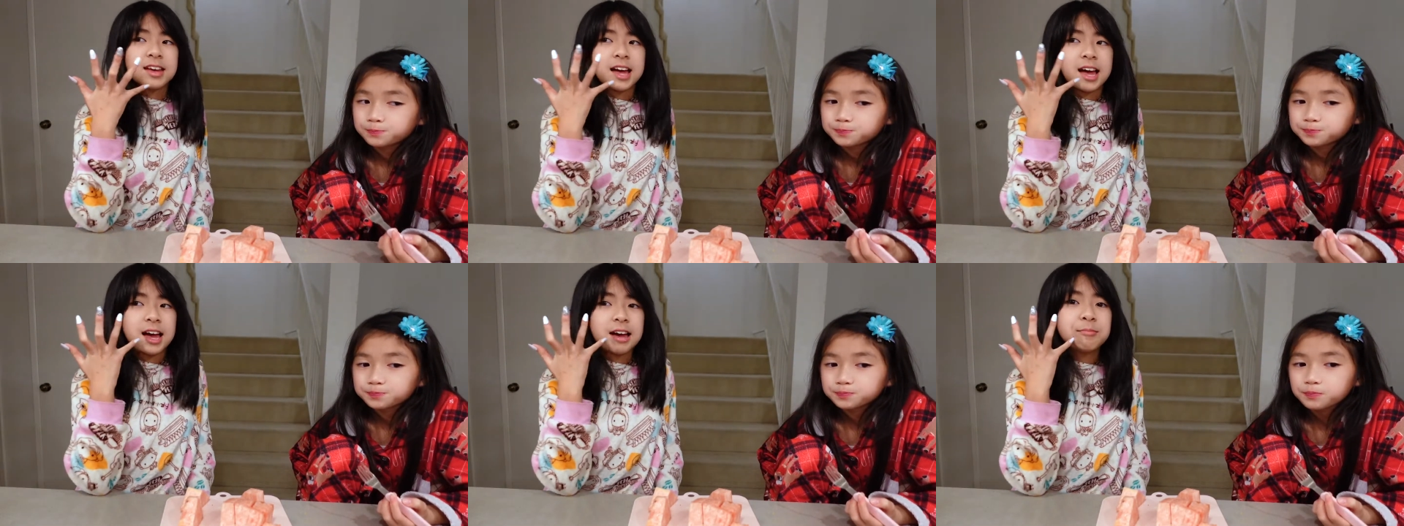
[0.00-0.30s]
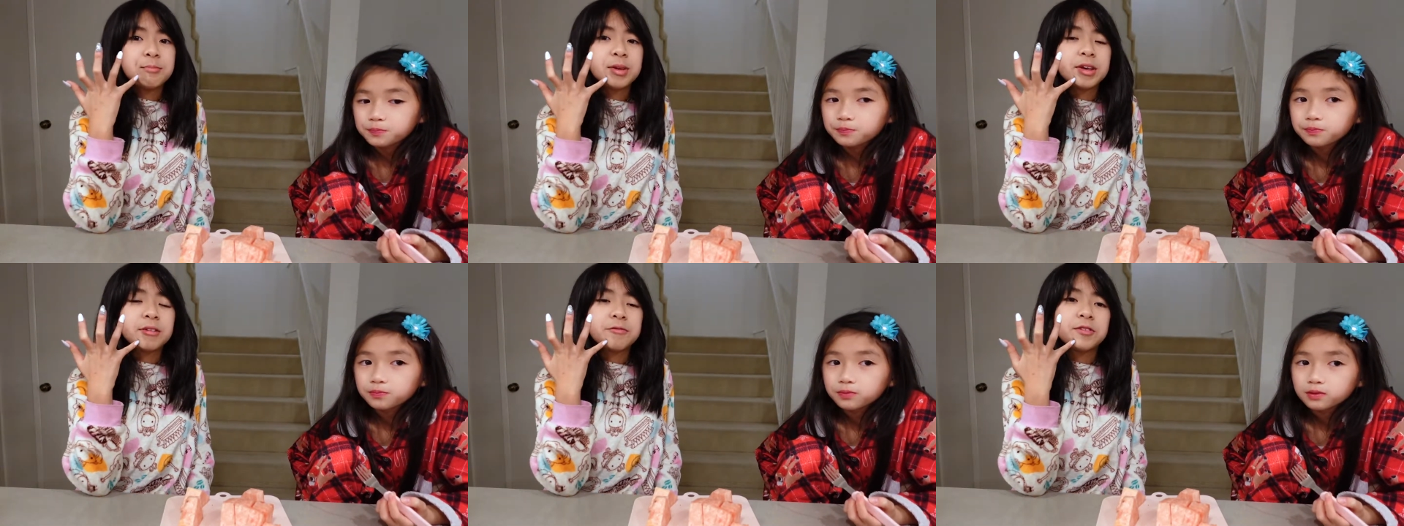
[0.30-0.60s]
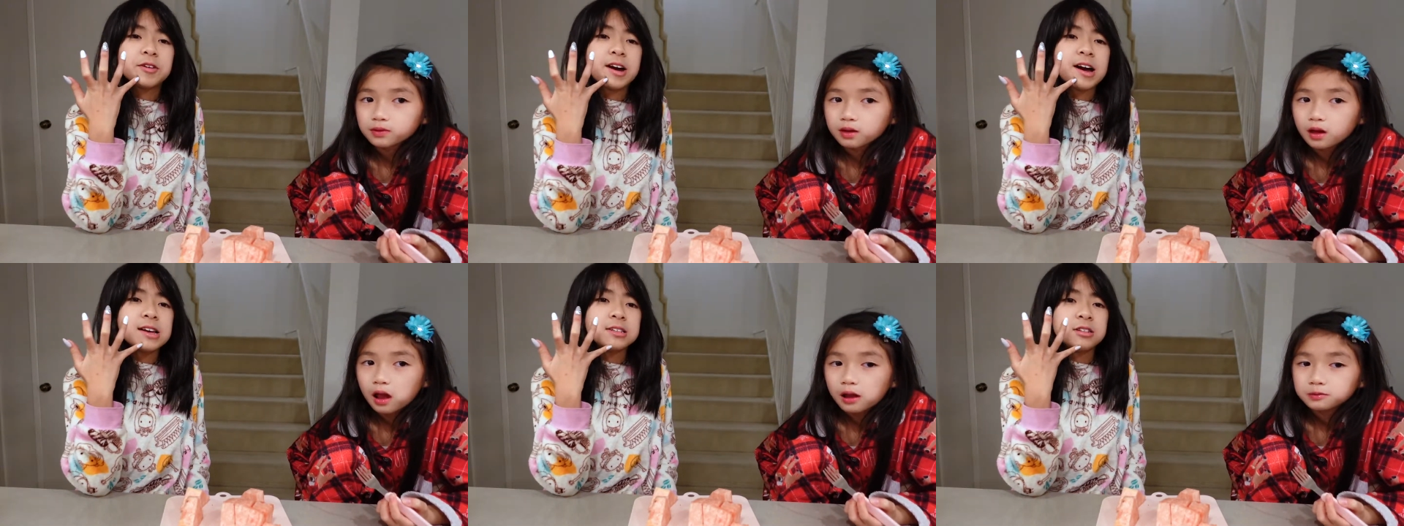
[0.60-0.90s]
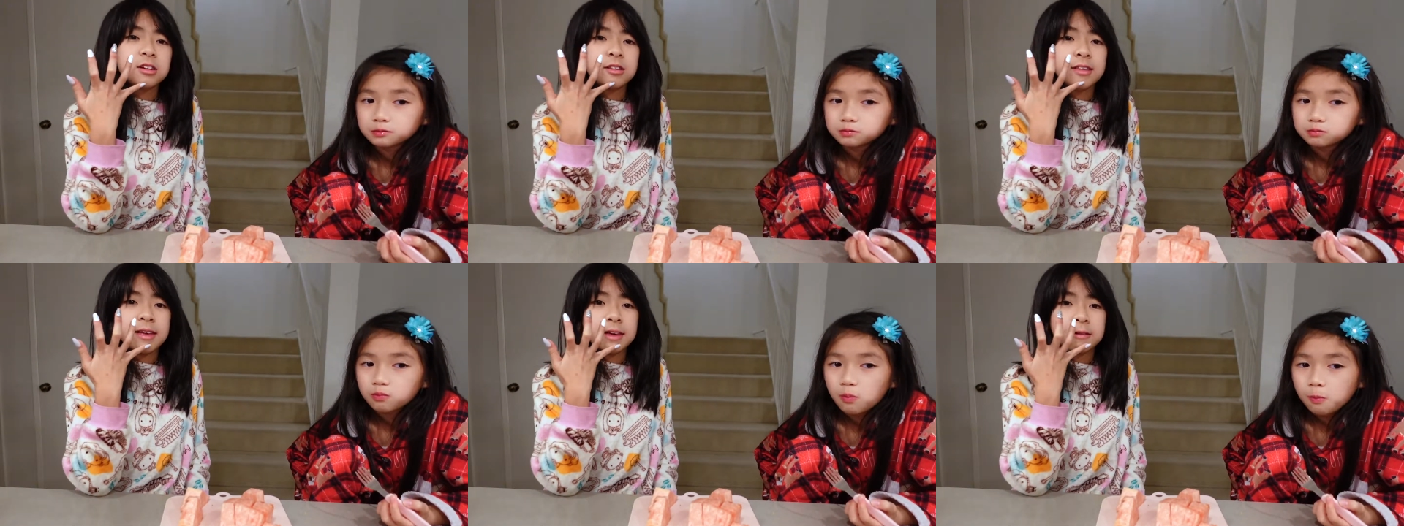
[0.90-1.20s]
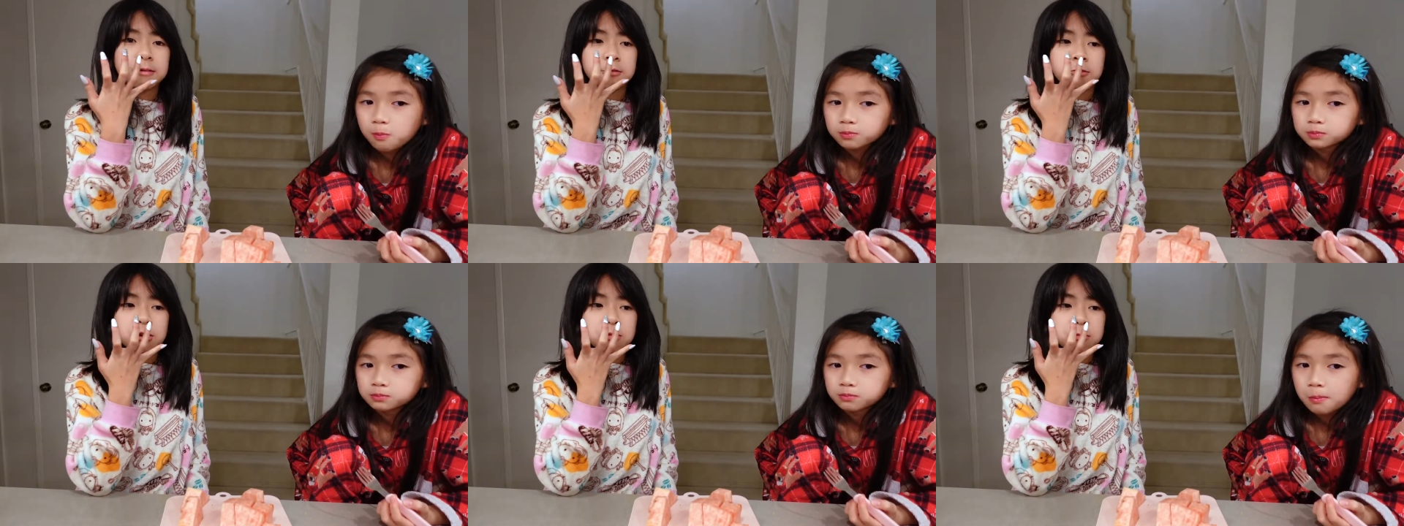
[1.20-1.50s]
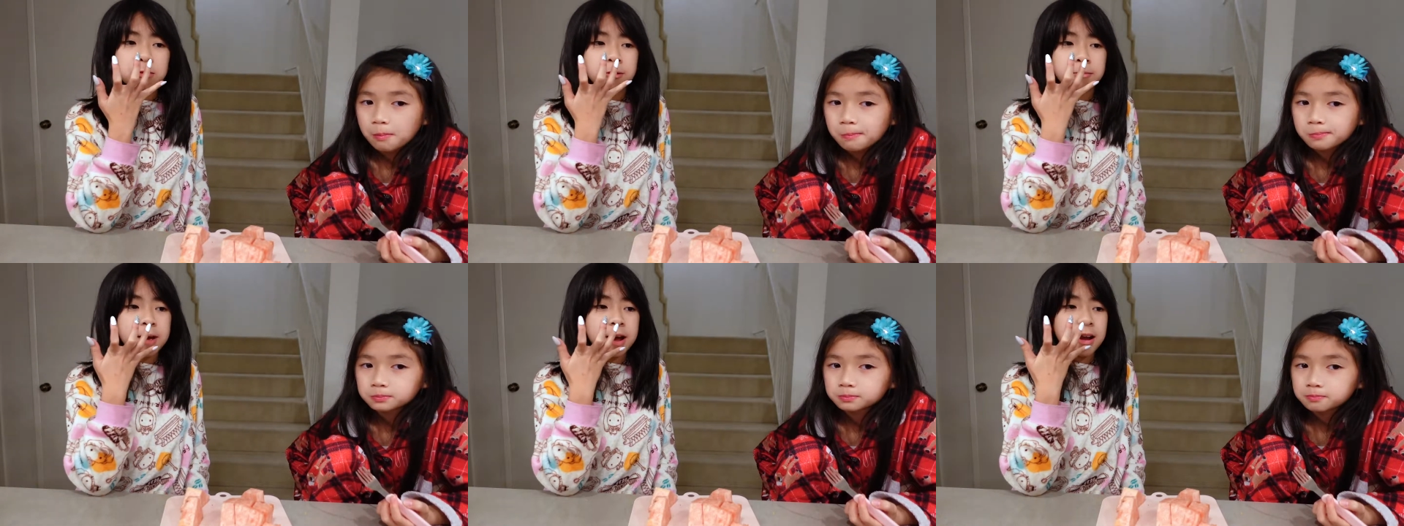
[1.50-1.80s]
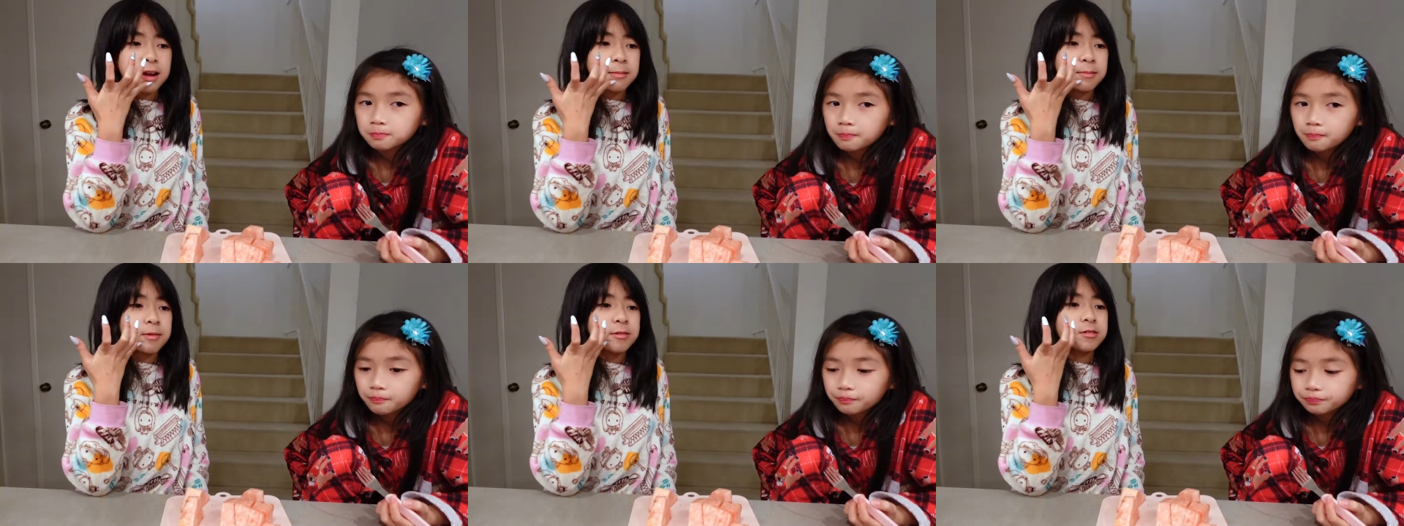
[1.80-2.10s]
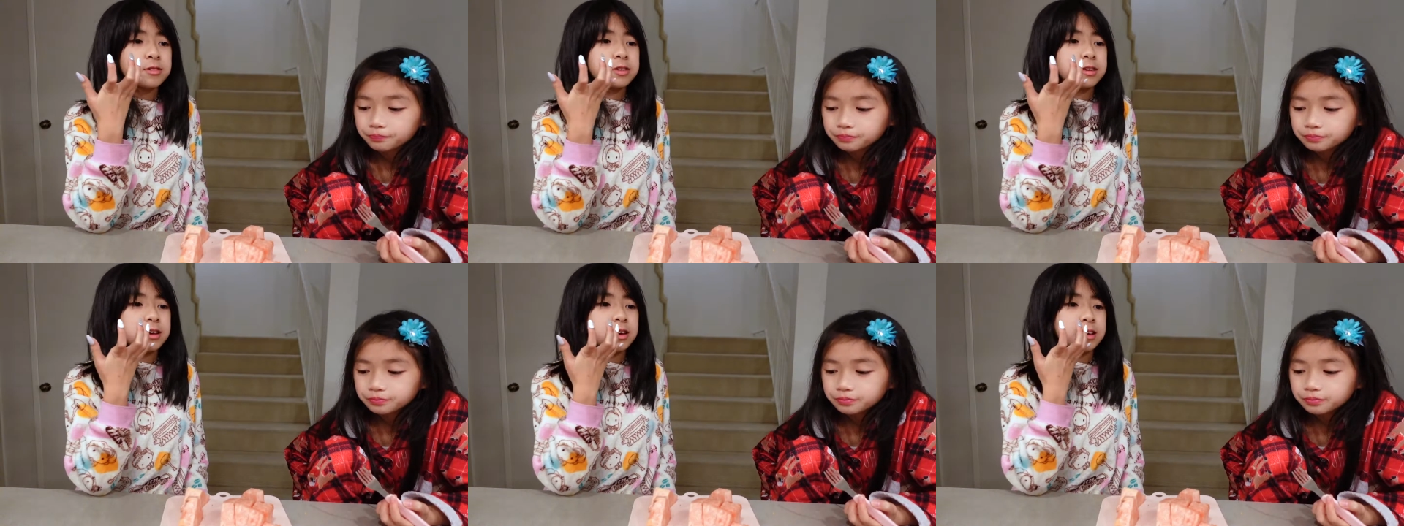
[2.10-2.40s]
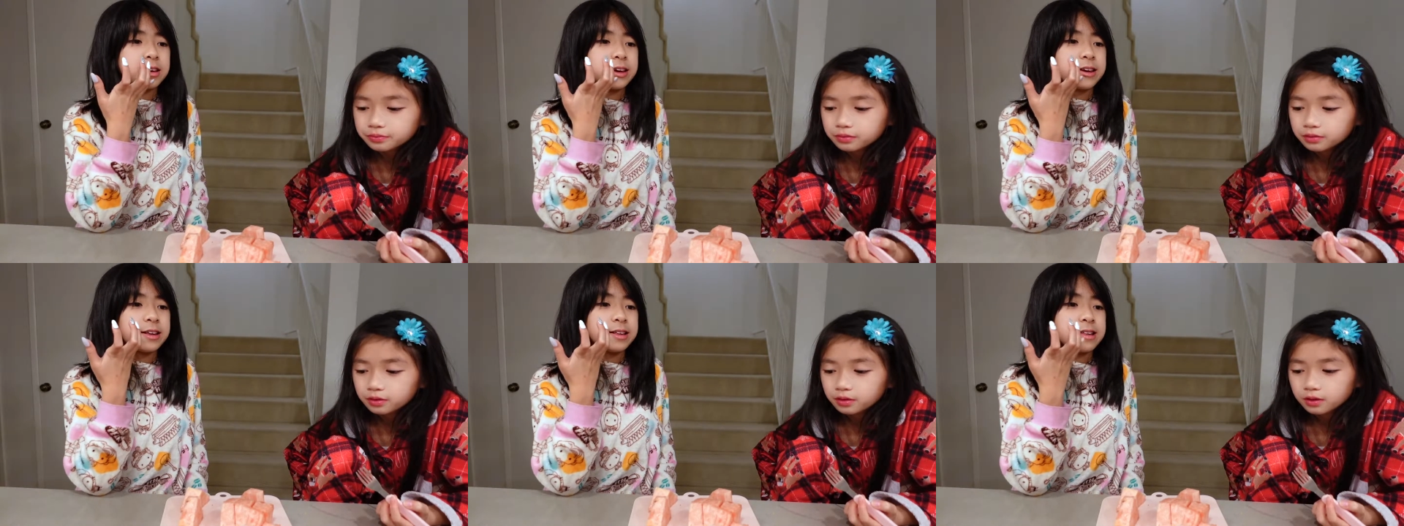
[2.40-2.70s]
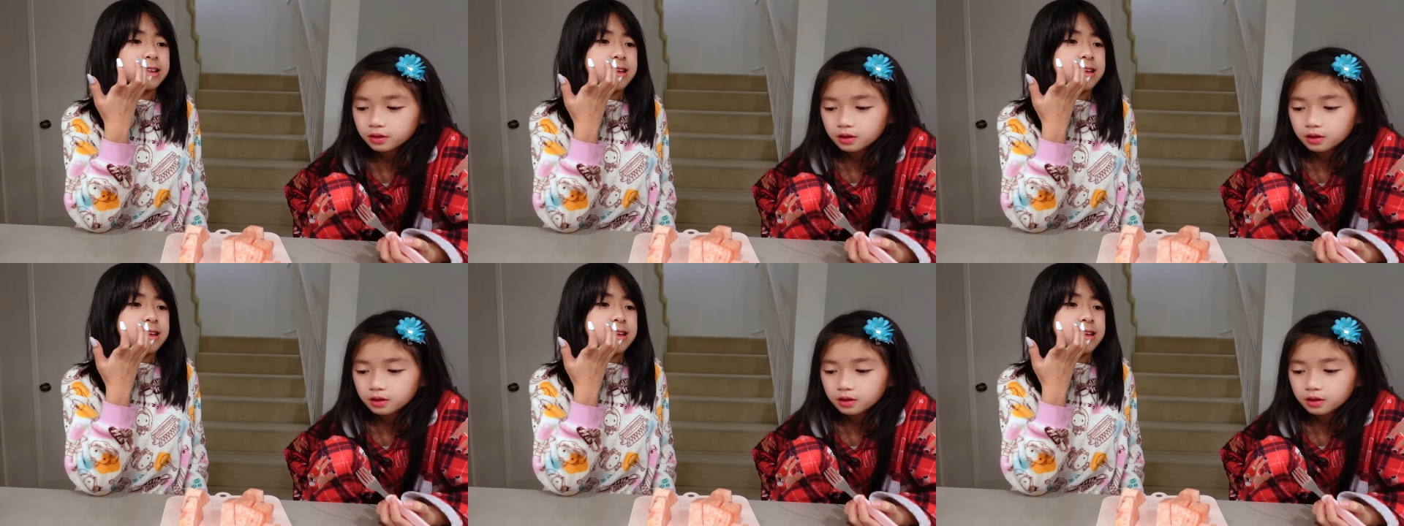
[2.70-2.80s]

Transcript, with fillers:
Speaker 1: I mean, if you guys don't like normal pineapples, you can eat